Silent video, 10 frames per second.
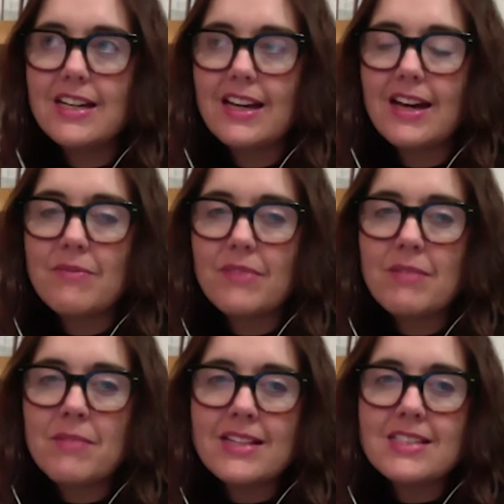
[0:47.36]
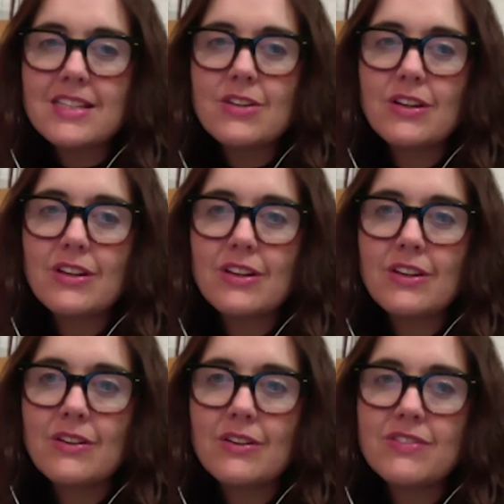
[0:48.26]
Um, it means that you, you know,
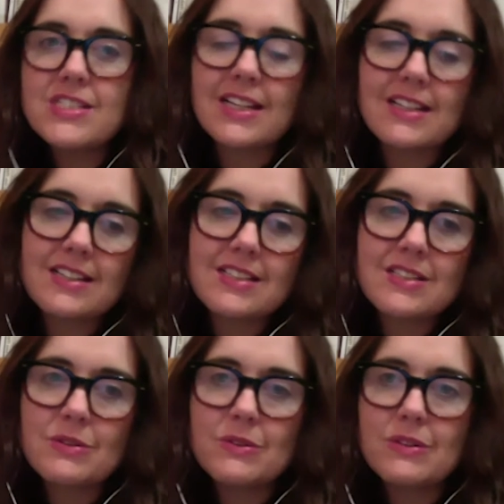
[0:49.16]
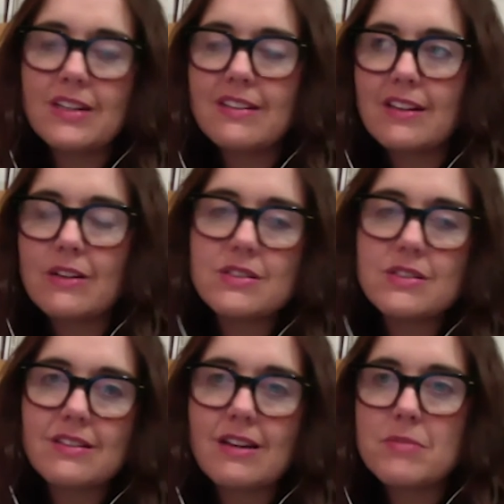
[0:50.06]
if sickness or anything else
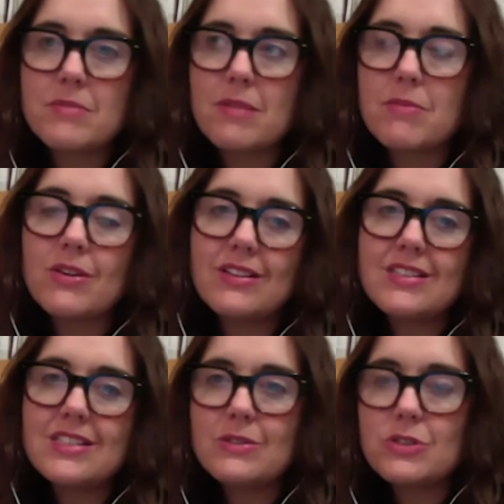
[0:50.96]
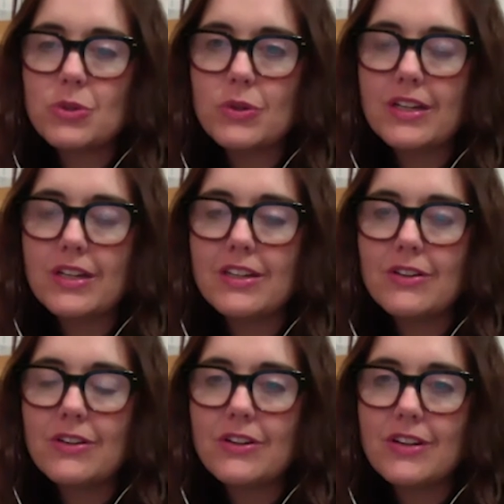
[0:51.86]
comes up, you can still join. You know,
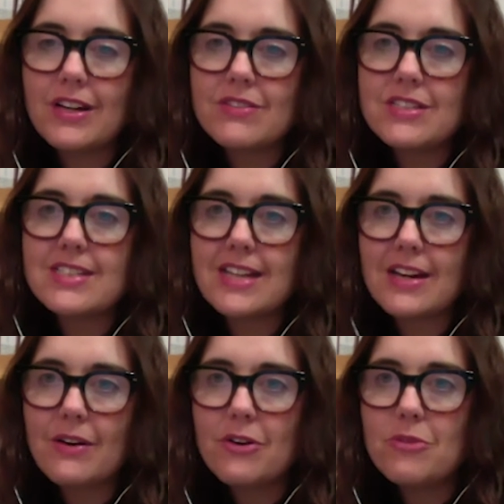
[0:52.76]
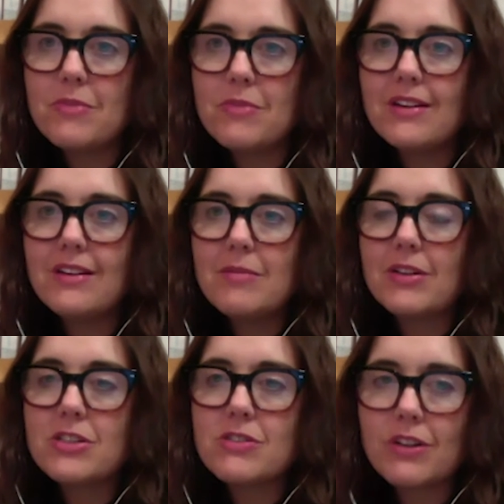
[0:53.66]
you don't have to stay at home
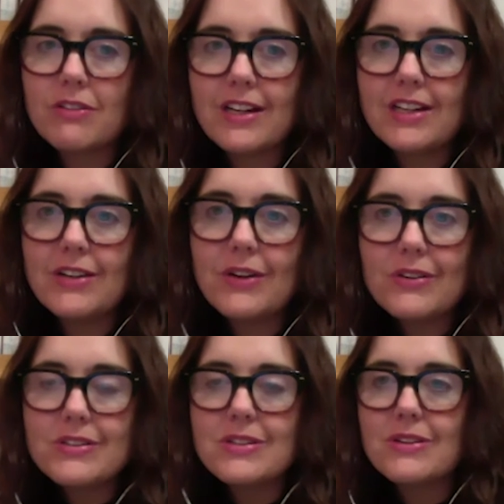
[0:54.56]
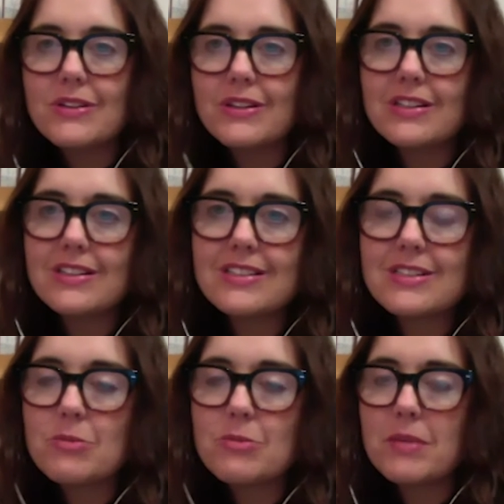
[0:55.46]
because you've got a runny nose. You know, you can still
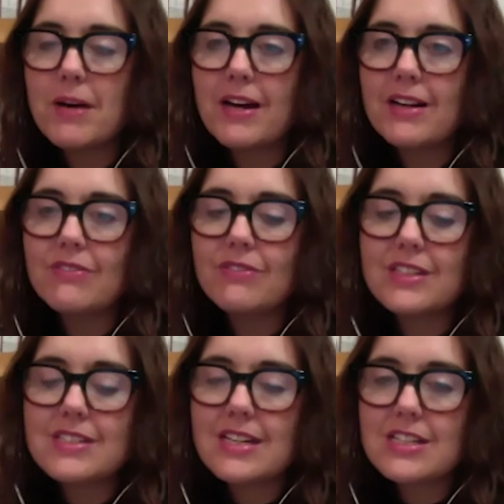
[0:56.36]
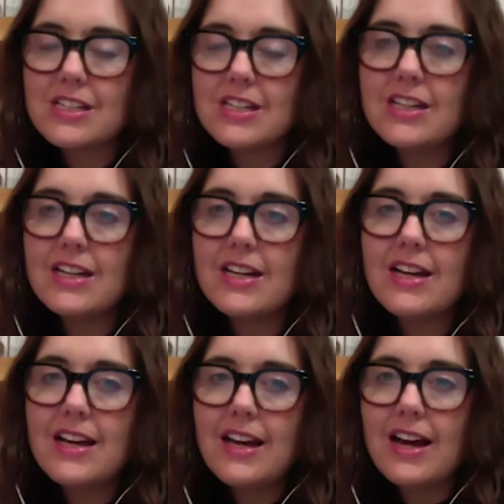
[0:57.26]
be part of the session,
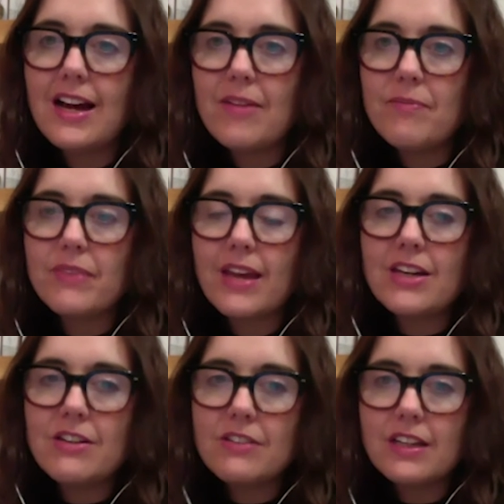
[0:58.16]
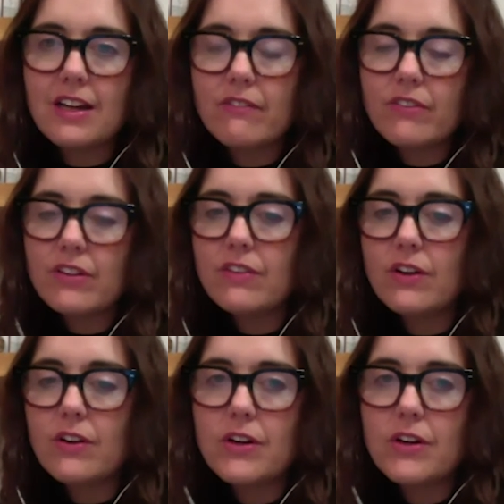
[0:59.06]
um, and you're in the comfort of your own